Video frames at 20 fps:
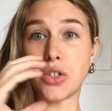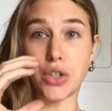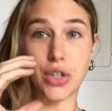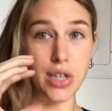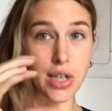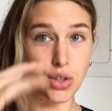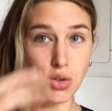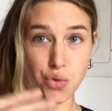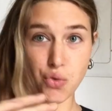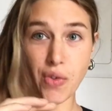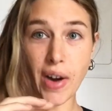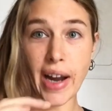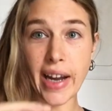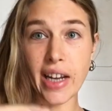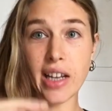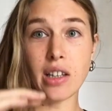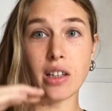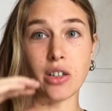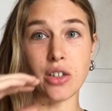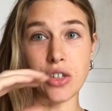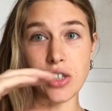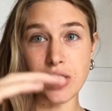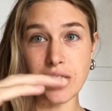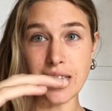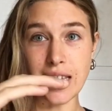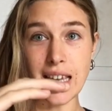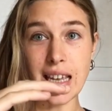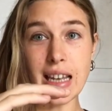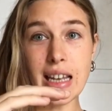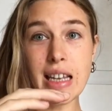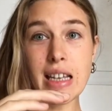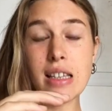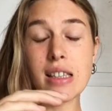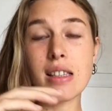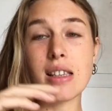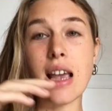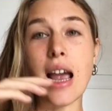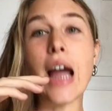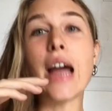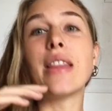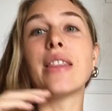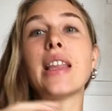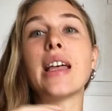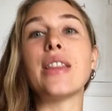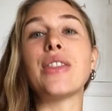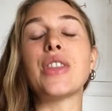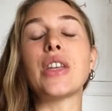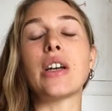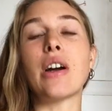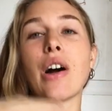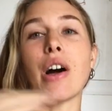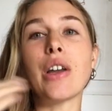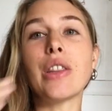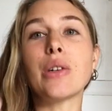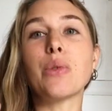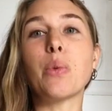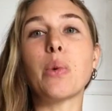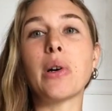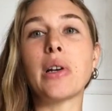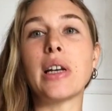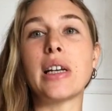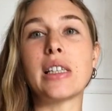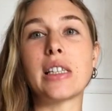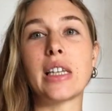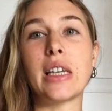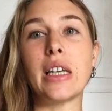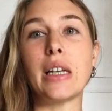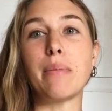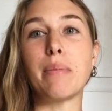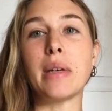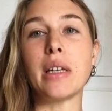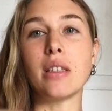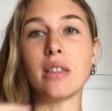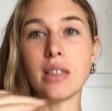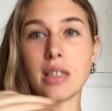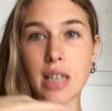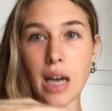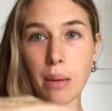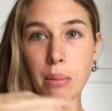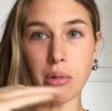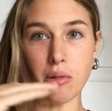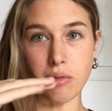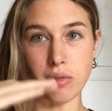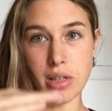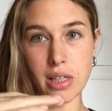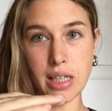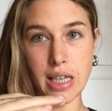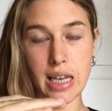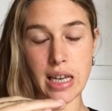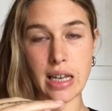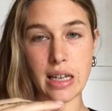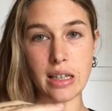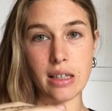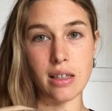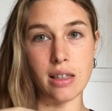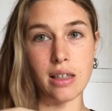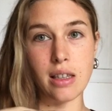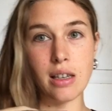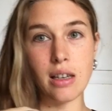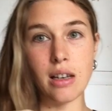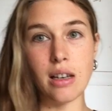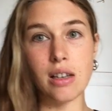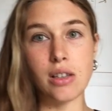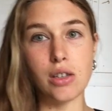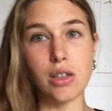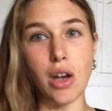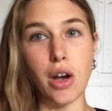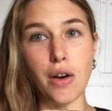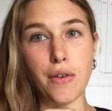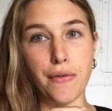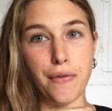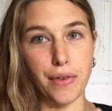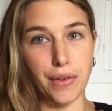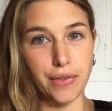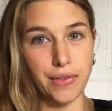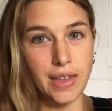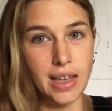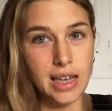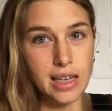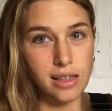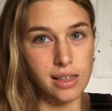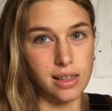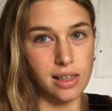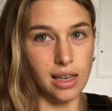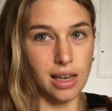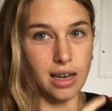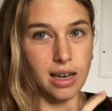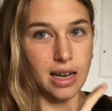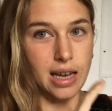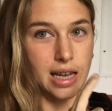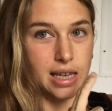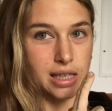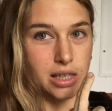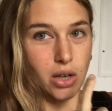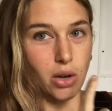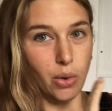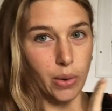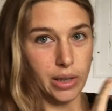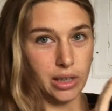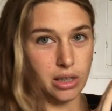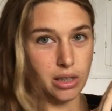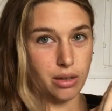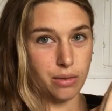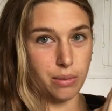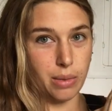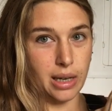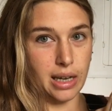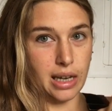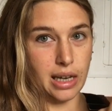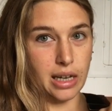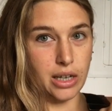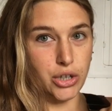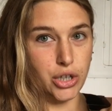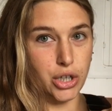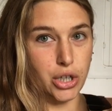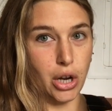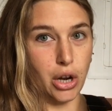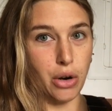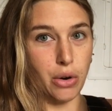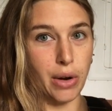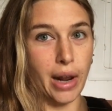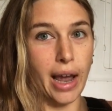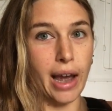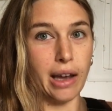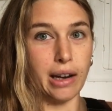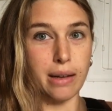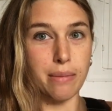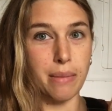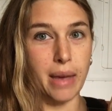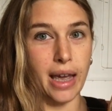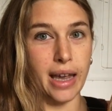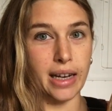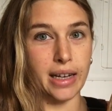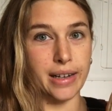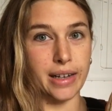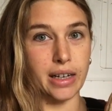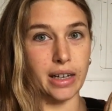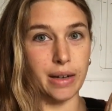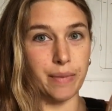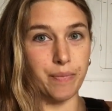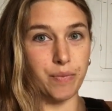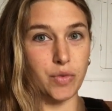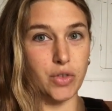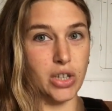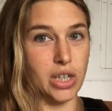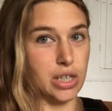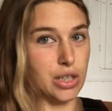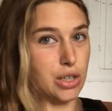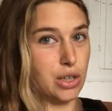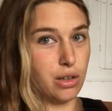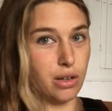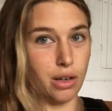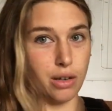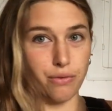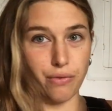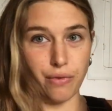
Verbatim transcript: just regular C's, and then the other one is going to be double C's. So for this is going to be shown how to make just a